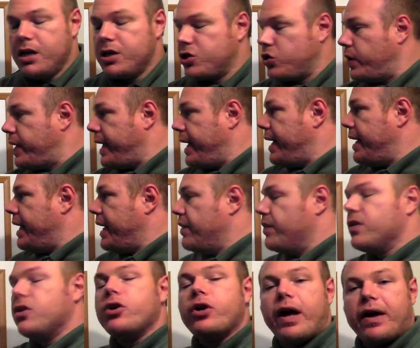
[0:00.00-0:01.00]
So again,
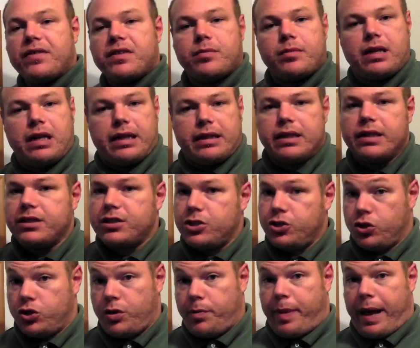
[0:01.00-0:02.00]
even though you have something like this,
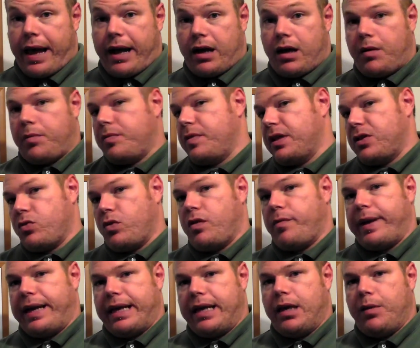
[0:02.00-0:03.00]
you should back up. That's one
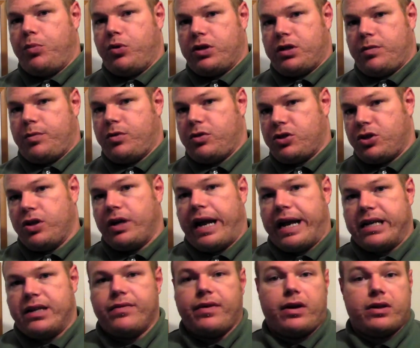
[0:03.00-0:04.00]
of my key principles, good
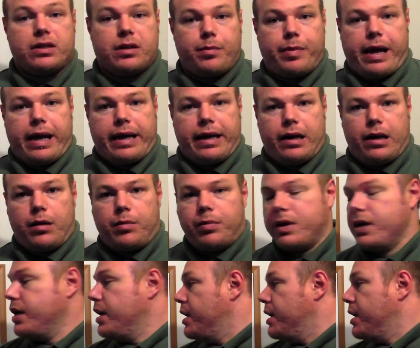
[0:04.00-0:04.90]
antivirus and backing up.